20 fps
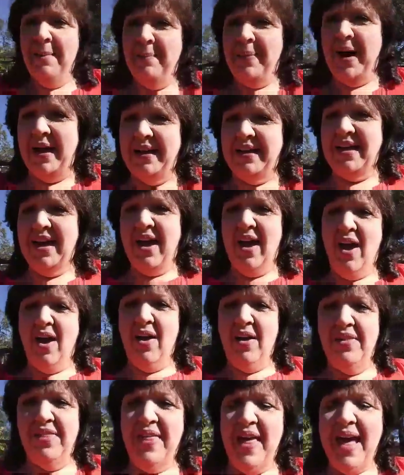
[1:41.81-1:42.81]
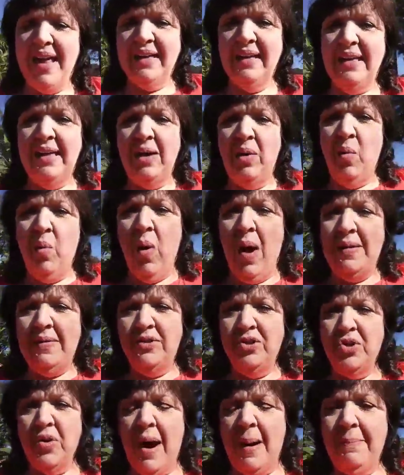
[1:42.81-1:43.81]
But uh, that little
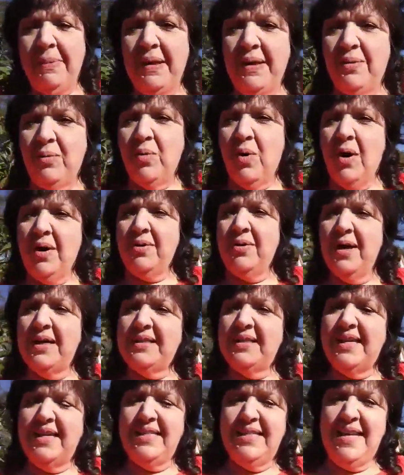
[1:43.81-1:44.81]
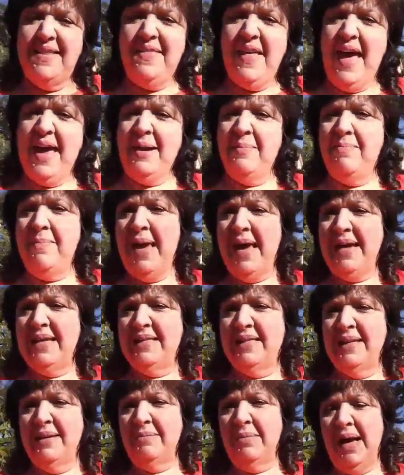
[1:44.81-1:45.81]
one droplet of water, I said, isn't that
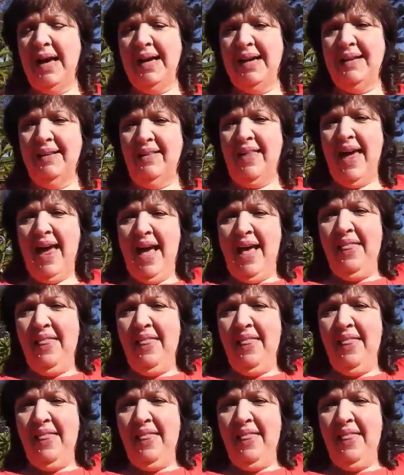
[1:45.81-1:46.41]
amazing, Michael?